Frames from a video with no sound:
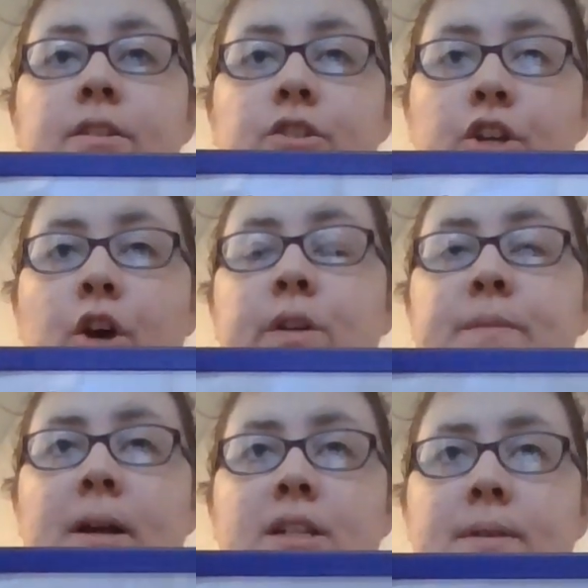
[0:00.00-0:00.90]
G always
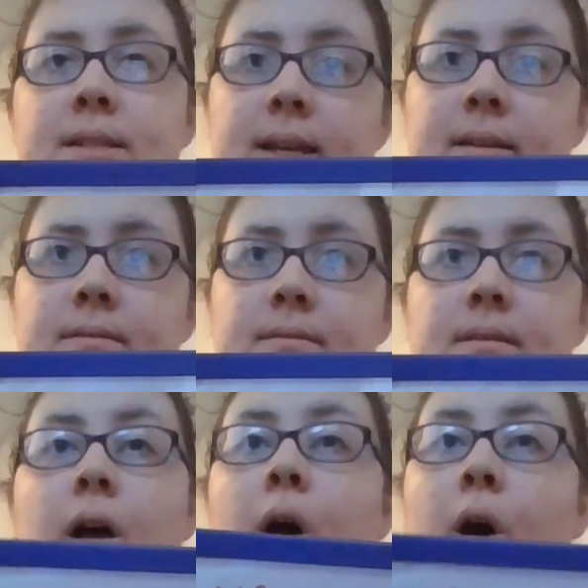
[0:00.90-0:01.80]
pairs with C,
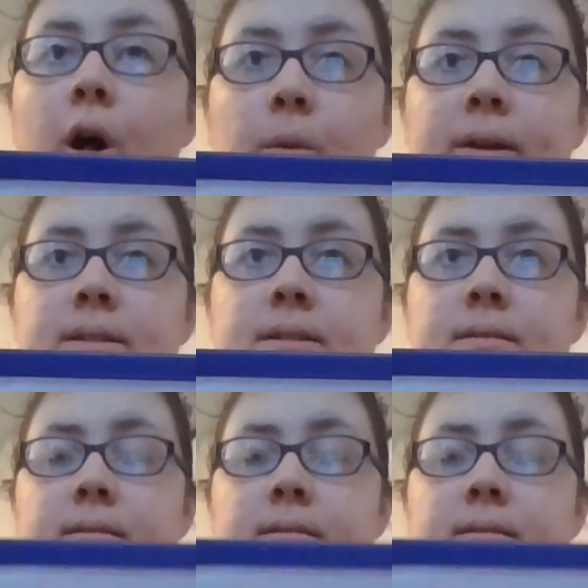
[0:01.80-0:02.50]
always.